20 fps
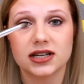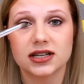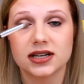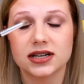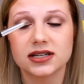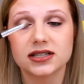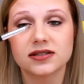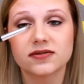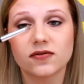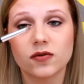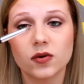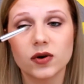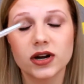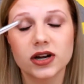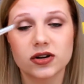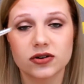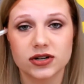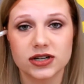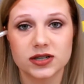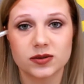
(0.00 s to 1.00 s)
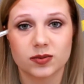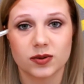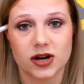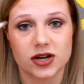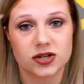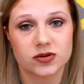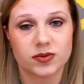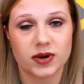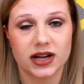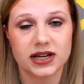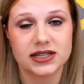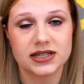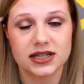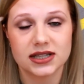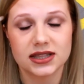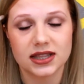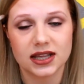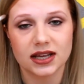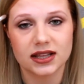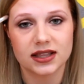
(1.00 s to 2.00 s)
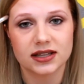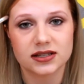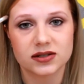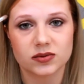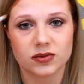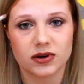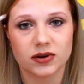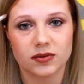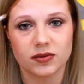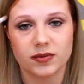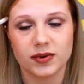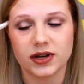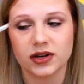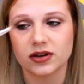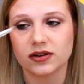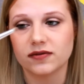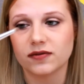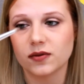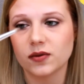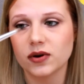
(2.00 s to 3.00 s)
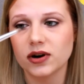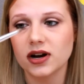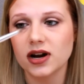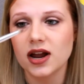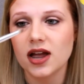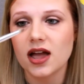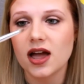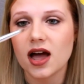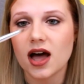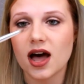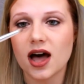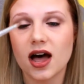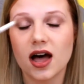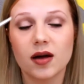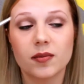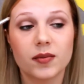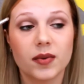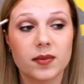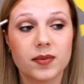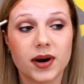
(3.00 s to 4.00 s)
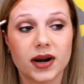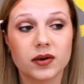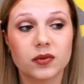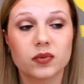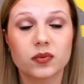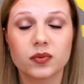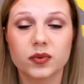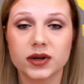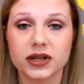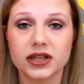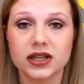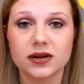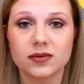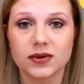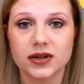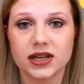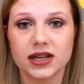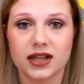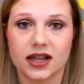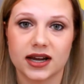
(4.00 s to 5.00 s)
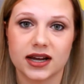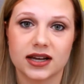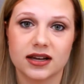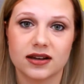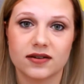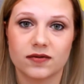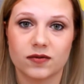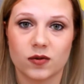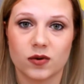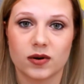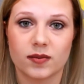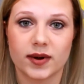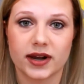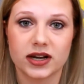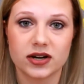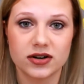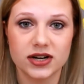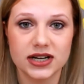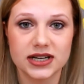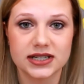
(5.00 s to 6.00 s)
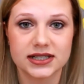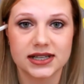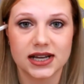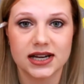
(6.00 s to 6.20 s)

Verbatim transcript: It is for a crease brush, but I didn't think that's what it would be good for, um, but I really, really like it for my crease.